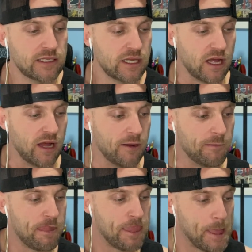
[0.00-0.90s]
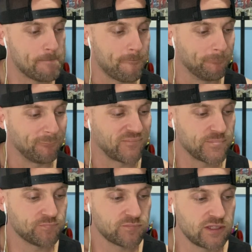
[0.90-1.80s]

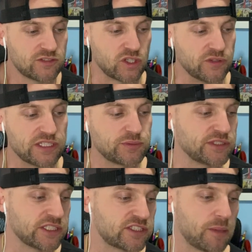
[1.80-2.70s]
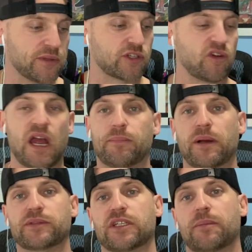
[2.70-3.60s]
So this was some of the crap I
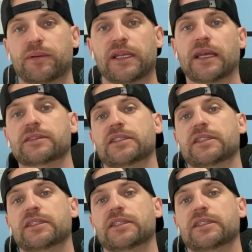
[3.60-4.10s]
was up against.